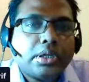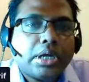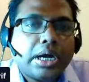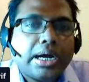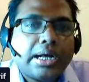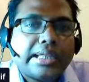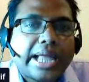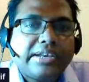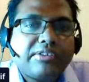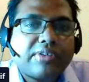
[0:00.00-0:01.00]

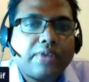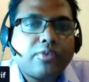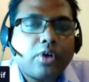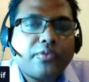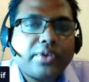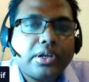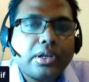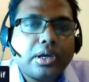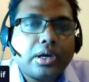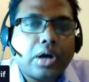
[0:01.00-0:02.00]
Line graph
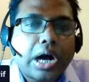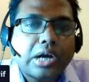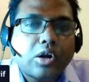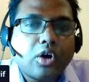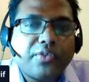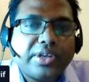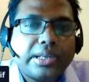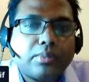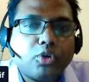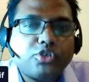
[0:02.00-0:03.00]
are
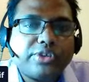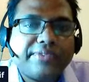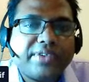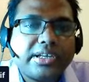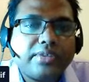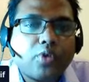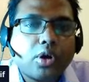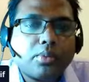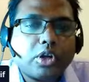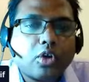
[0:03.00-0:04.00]
often the most effective
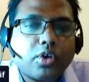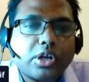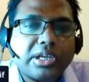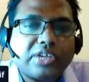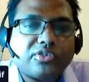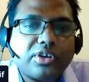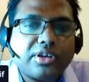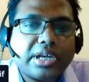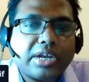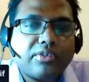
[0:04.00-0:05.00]
format for
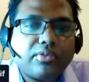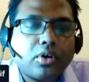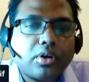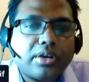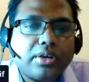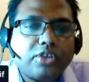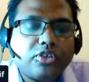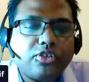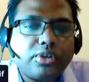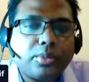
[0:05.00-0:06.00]
illustrating or a
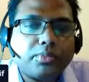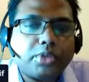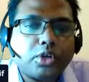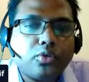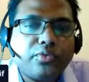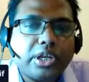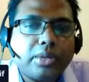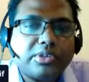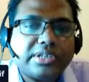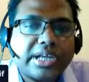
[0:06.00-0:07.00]
relationship of the two
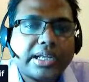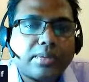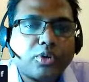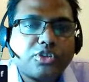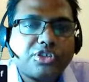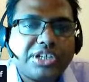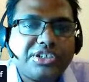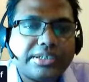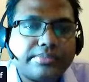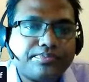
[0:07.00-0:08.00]
variables that are both
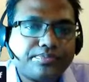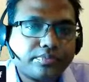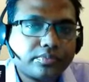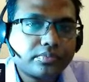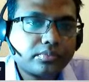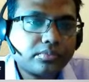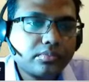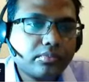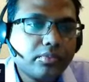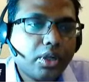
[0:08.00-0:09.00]
changing.
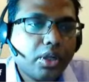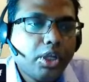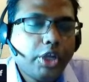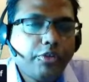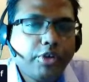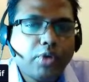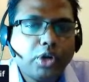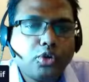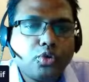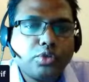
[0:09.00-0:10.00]
If you
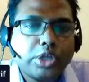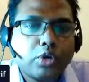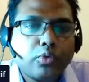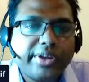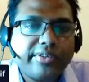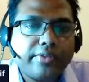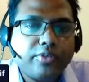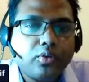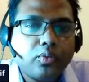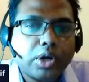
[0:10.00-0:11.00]
want to do the quick
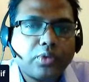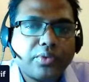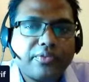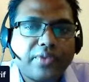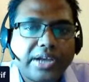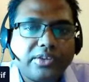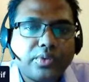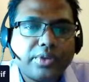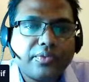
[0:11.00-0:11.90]
review, what we find